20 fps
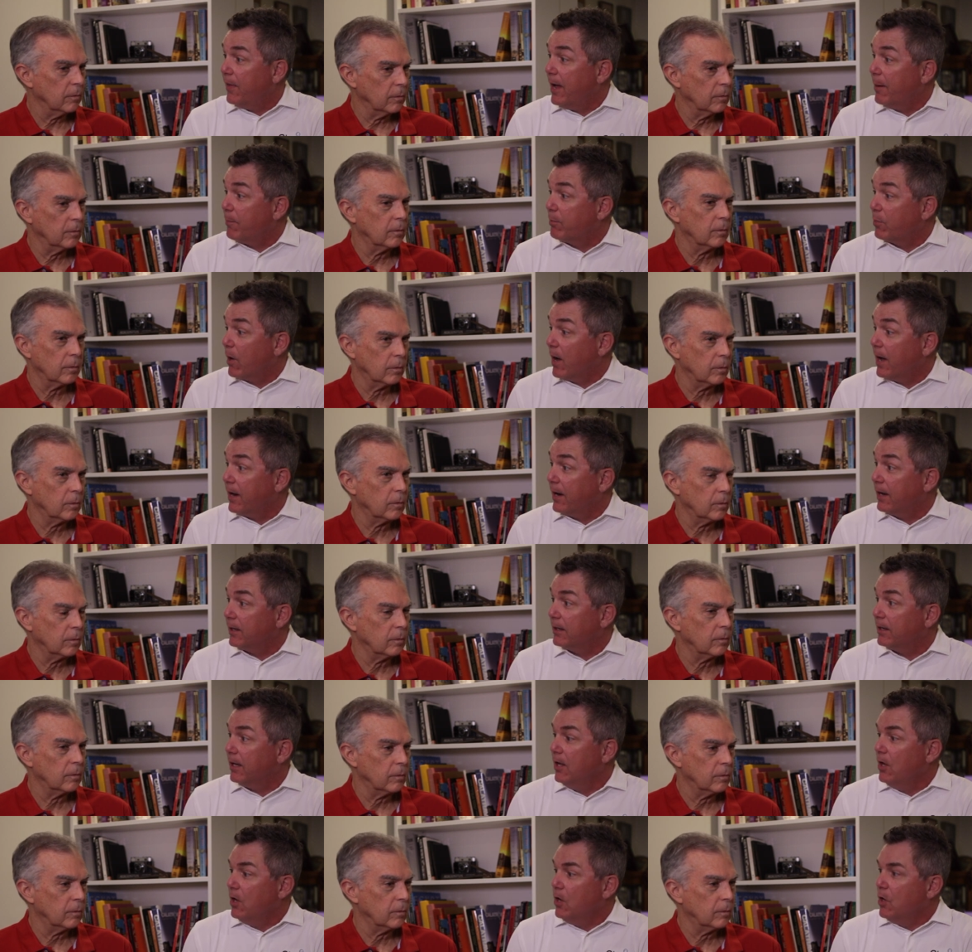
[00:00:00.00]
Speaker 1: that product.
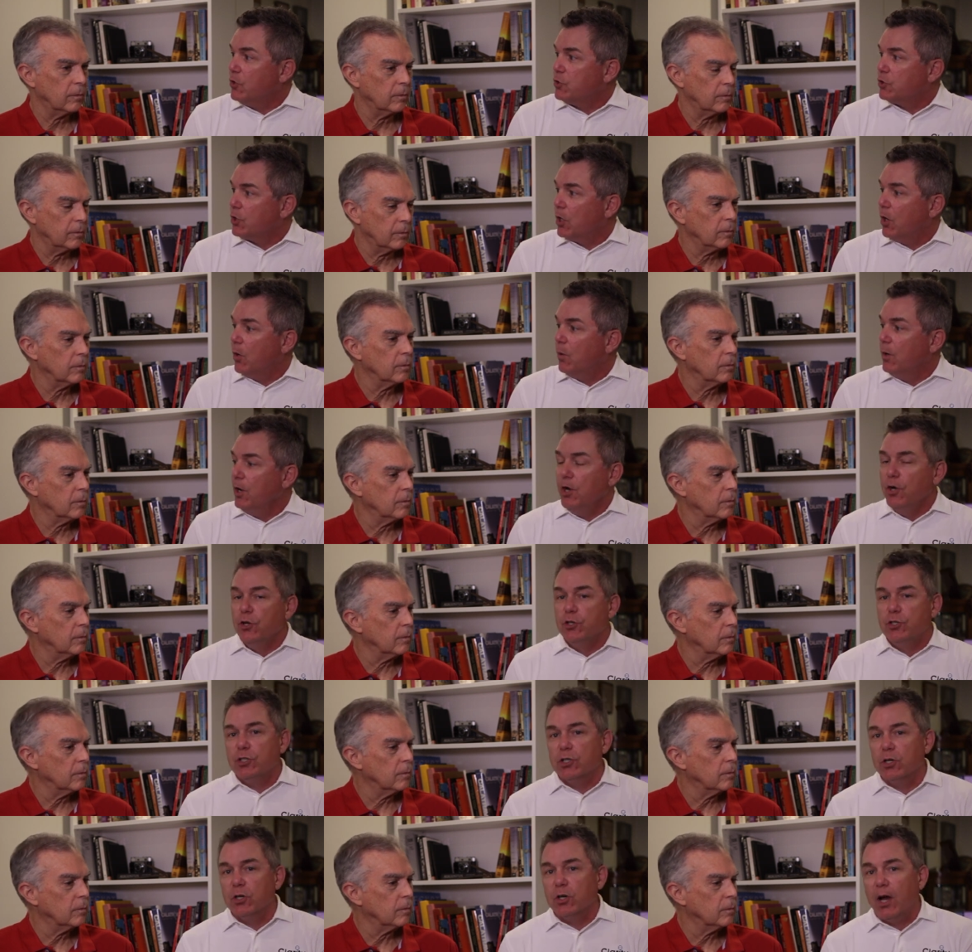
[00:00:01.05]
So
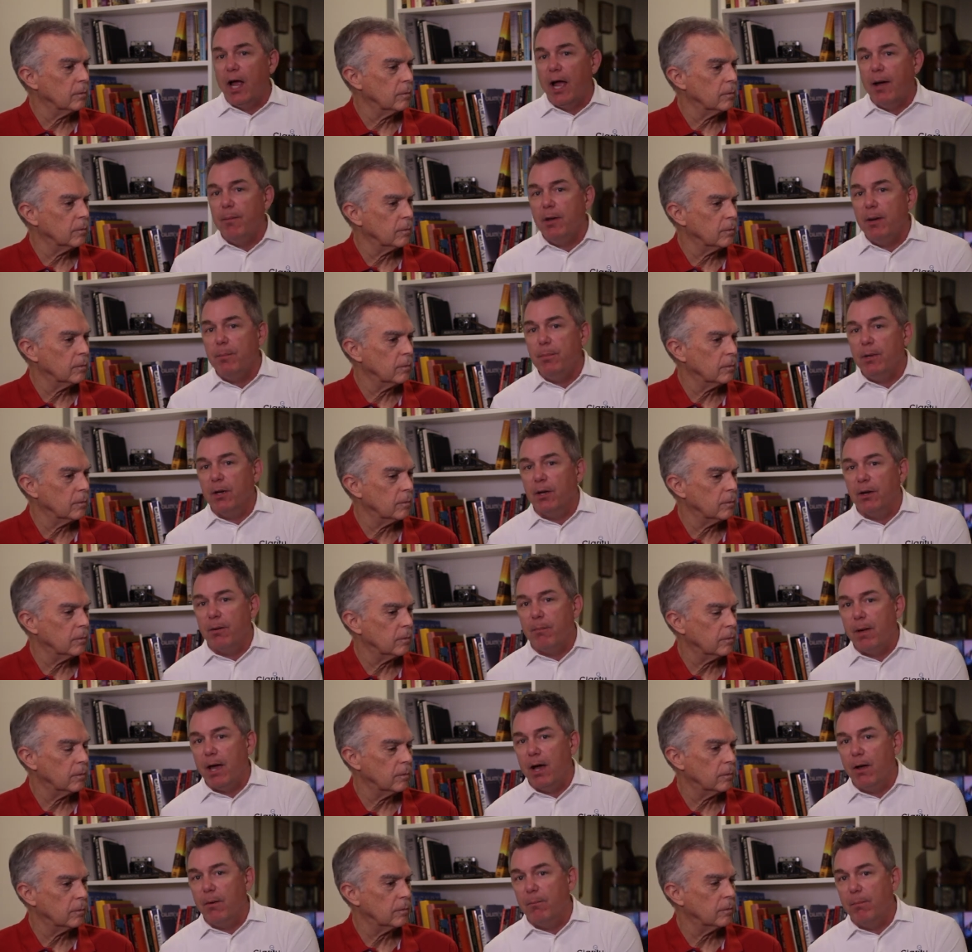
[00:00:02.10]
sure, I may be on a
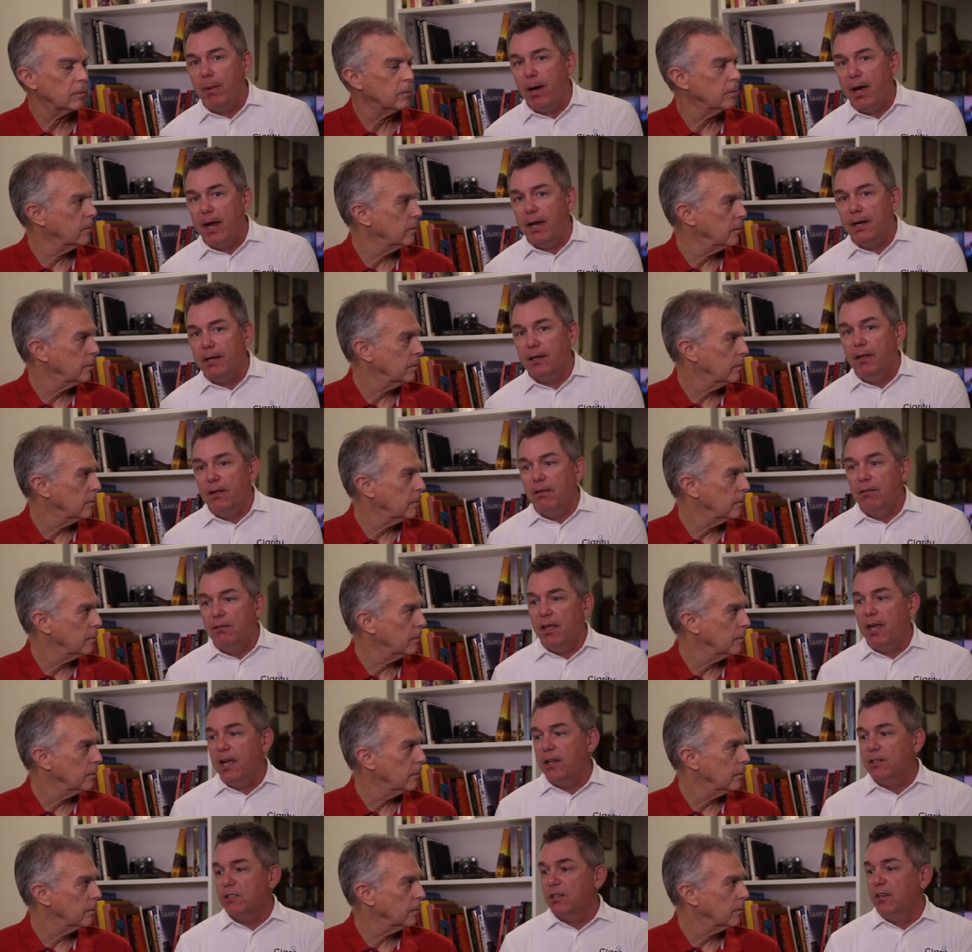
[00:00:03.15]
mountain bike
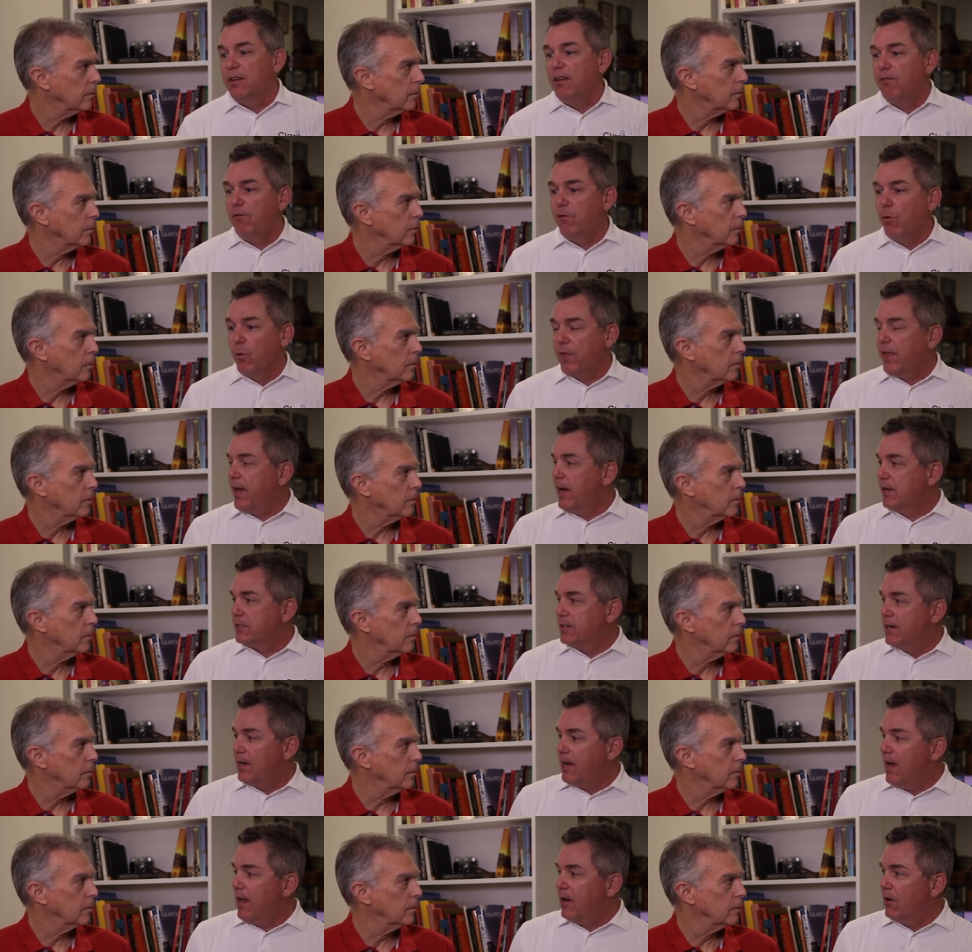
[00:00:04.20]
that's four thousand
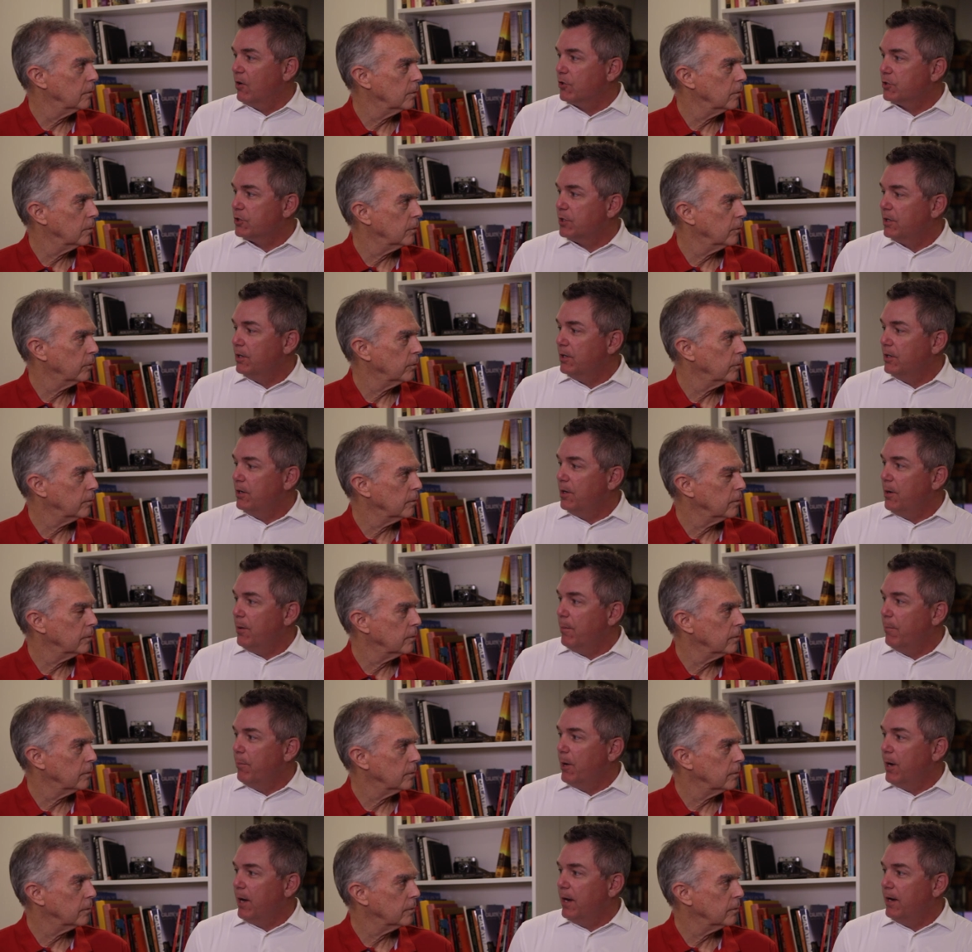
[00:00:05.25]
dollars
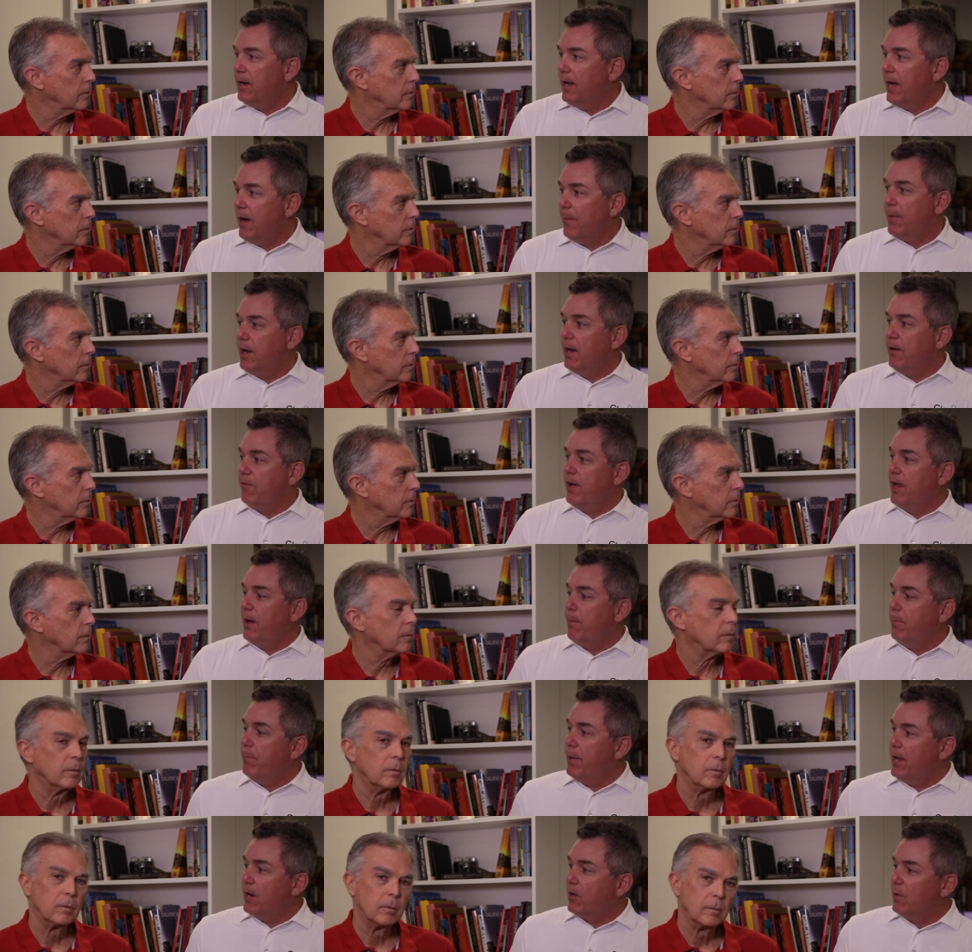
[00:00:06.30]
but I might have had a
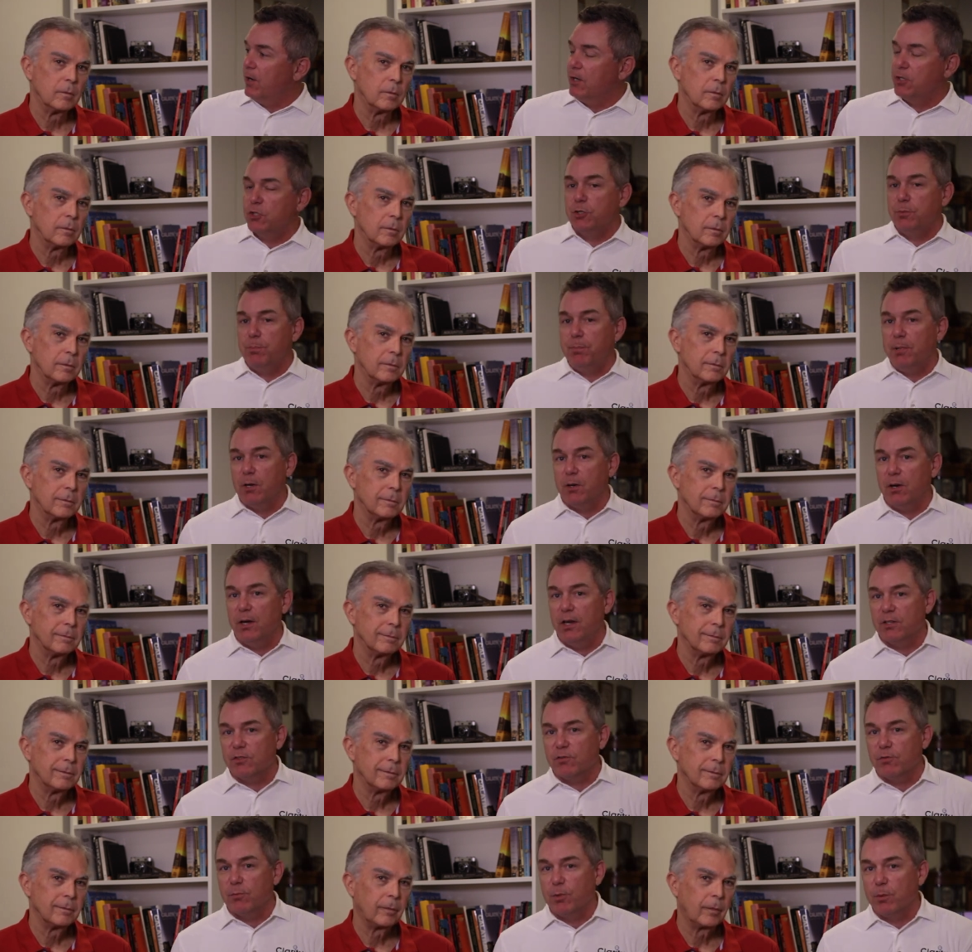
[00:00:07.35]
better
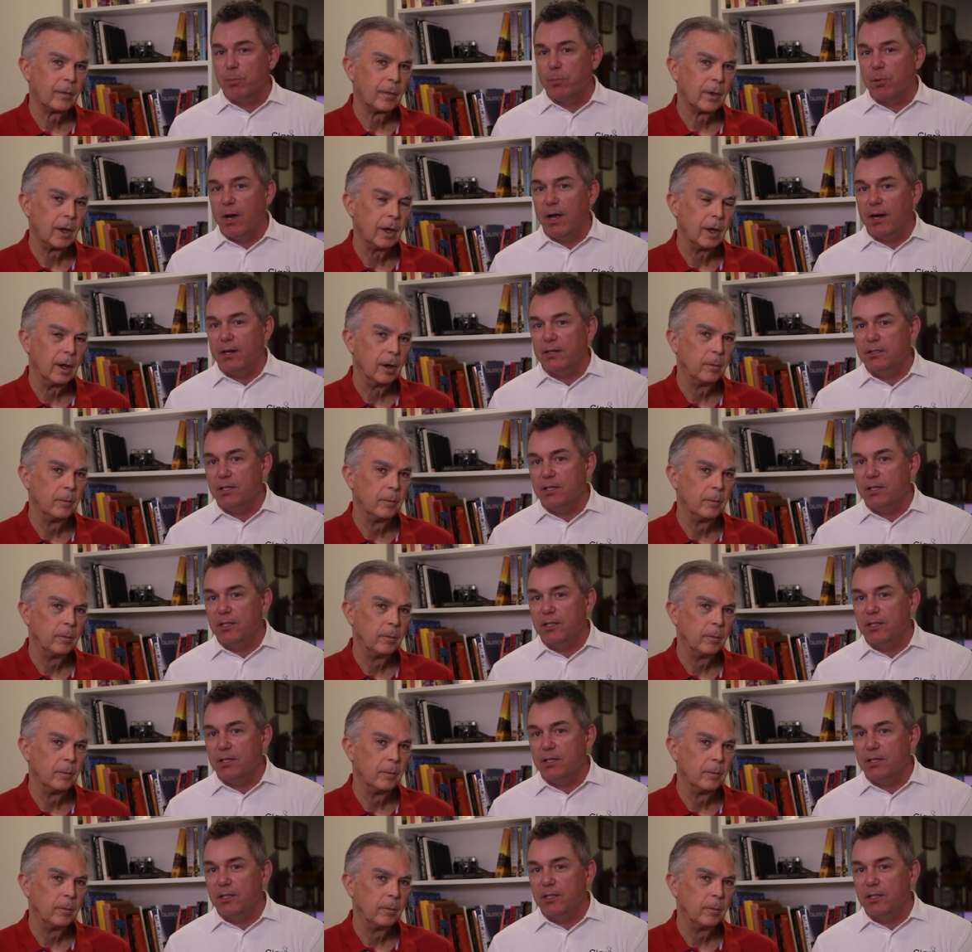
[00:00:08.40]
experience from a product yeah.